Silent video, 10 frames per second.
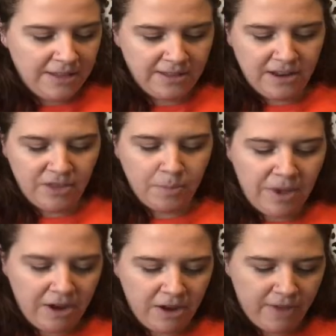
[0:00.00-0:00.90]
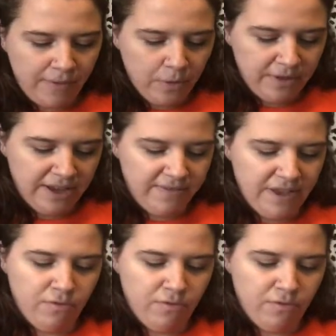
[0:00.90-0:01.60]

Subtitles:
is another pair of Old Navy